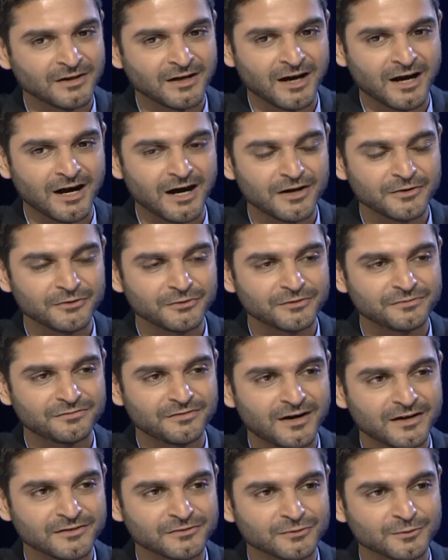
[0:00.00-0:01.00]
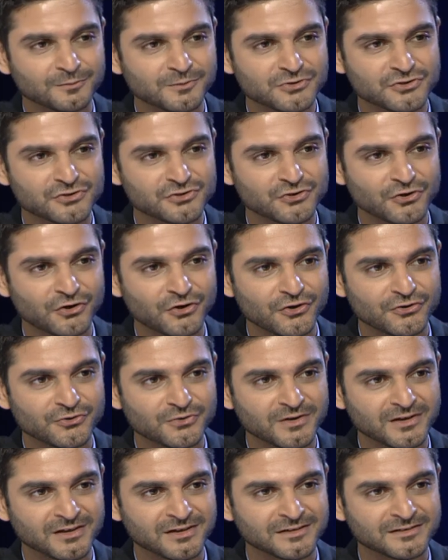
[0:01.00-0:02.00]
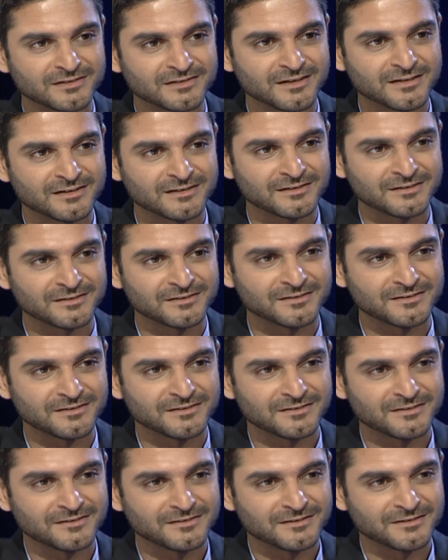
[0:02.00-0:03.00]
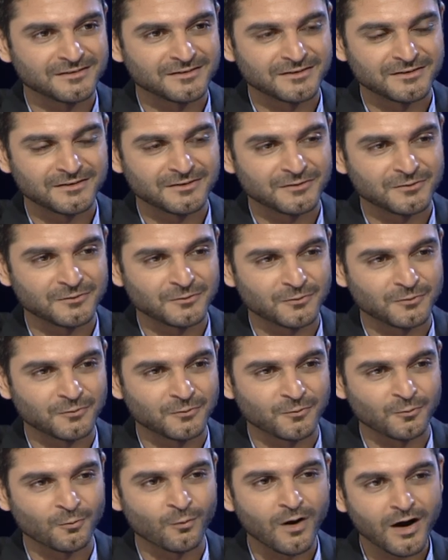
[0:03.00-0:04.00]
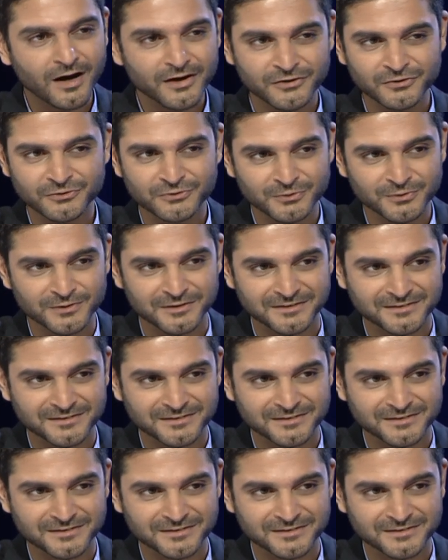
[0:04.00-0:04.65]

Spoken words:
How do you find so much joy doing it, and why you do it?